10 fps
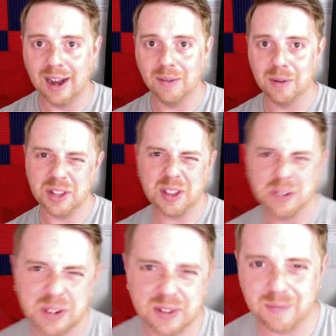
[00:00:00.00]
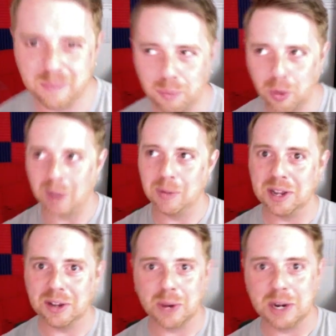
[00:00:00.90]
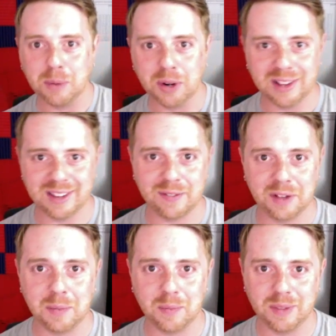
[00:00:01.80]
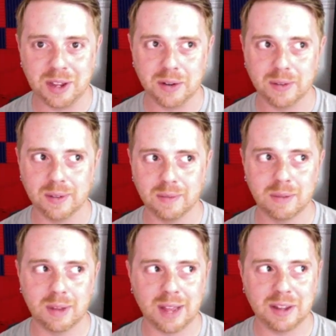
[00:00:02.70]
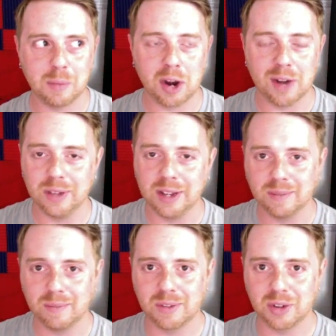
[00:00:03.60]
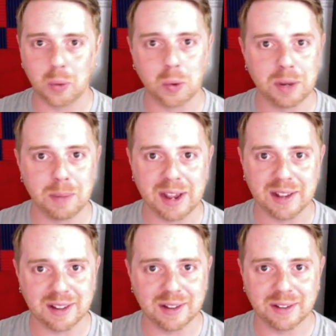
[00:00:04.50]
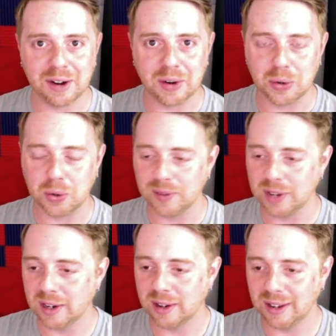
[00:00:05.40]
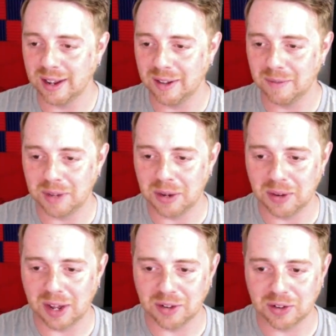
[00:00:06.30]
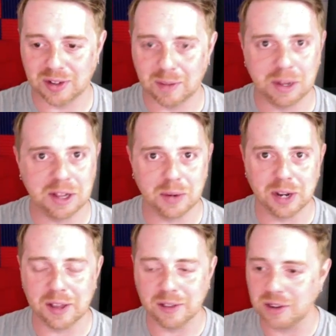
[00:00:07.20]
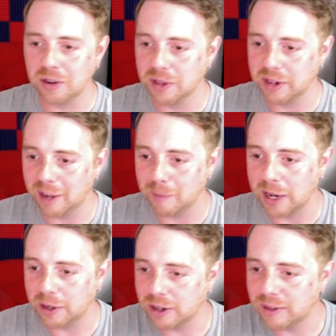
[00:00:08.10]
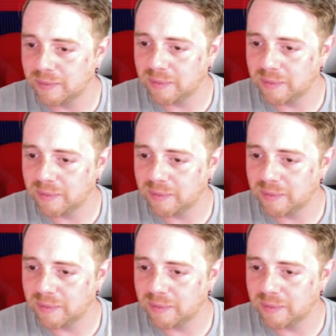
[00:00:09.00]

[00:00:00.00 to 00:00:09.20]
which I thought was probably a good way to put it. It's definitely, I think more heavily story based and character driven, not just completely ridiculous and over the top action.